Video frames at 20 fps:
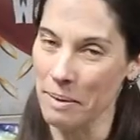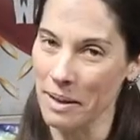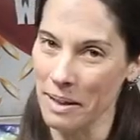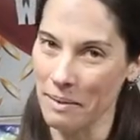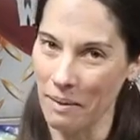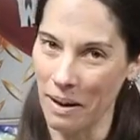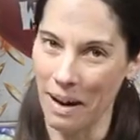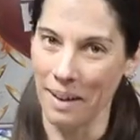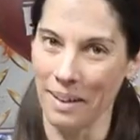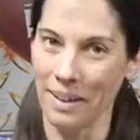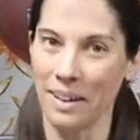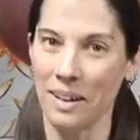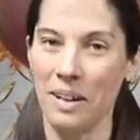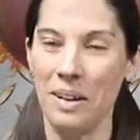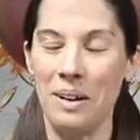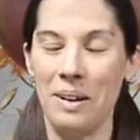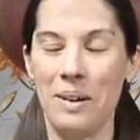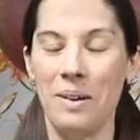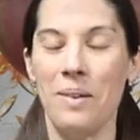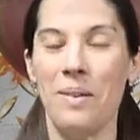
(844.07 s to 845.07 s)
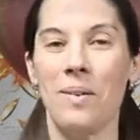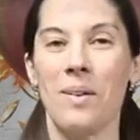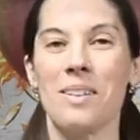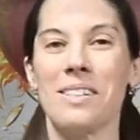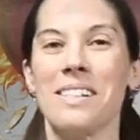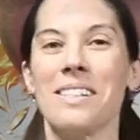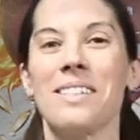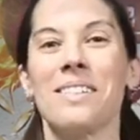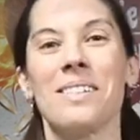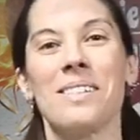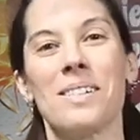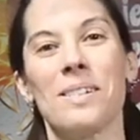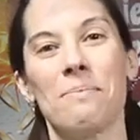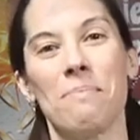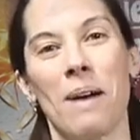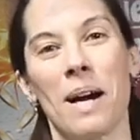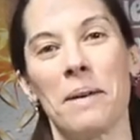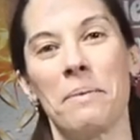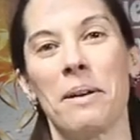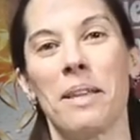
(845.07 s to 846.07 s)
the Welder, or just search
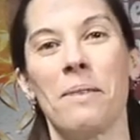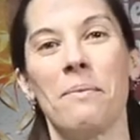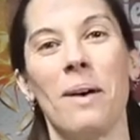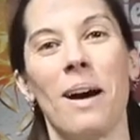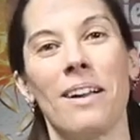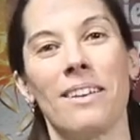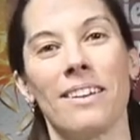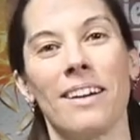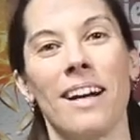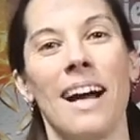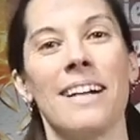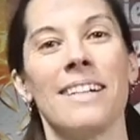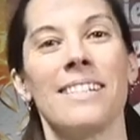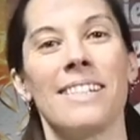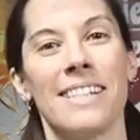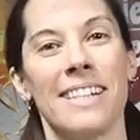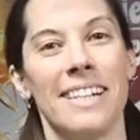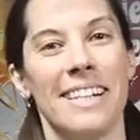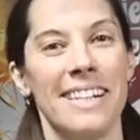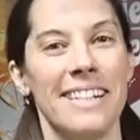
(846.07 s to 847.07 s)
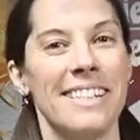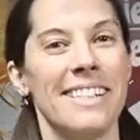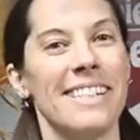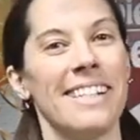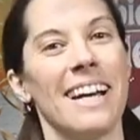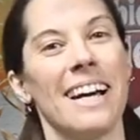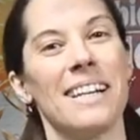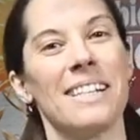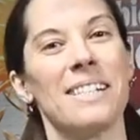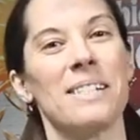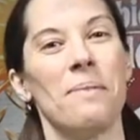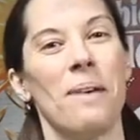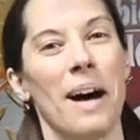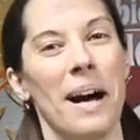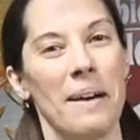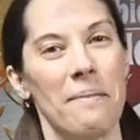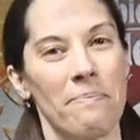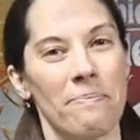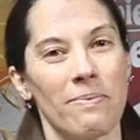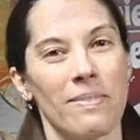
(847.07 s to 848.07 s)
Barbie the Welder Etsy, ETSY.